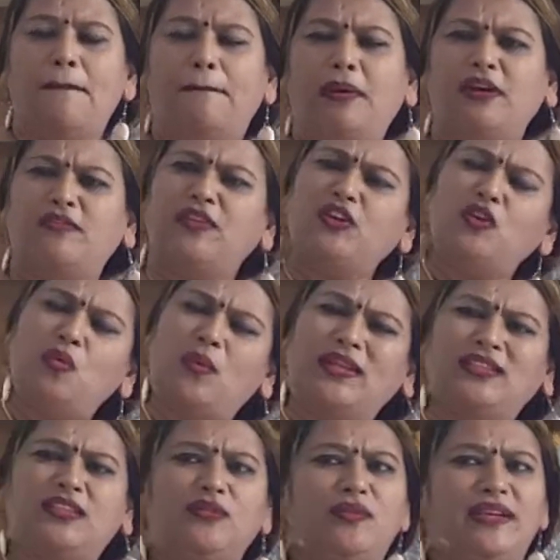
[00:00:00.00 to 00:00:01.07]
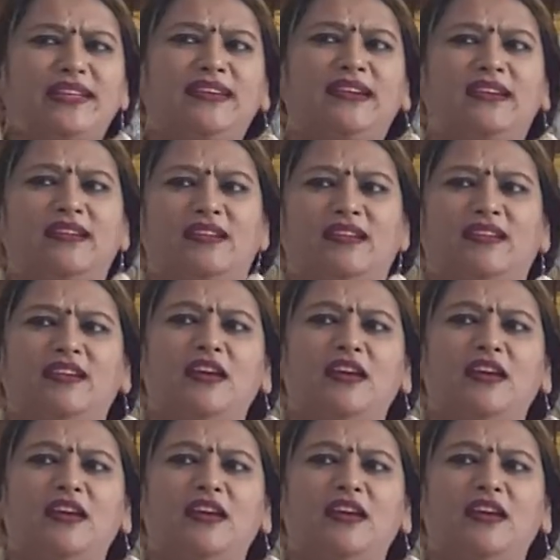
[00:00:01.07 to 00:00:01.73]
But we know one thing very clearly.